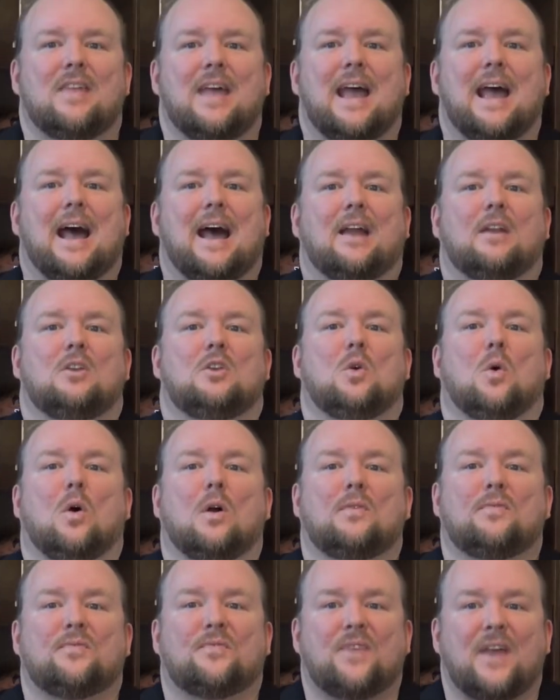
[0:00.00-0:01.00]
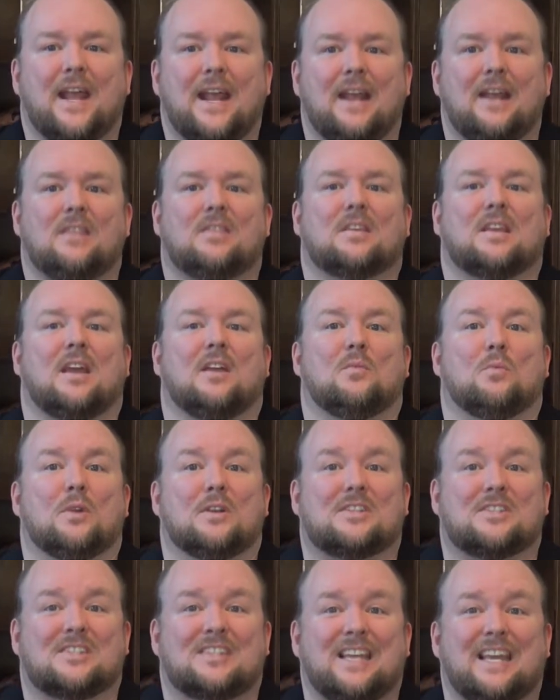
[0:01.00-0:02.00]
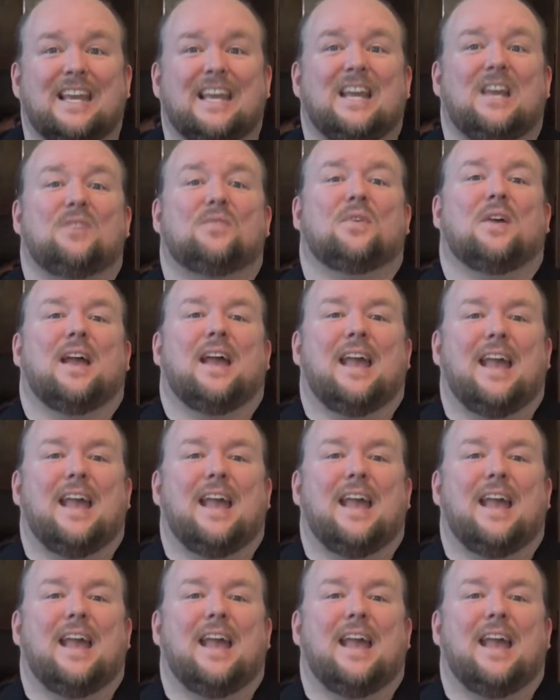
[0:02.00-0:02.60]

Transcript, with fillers: that, your faith can receive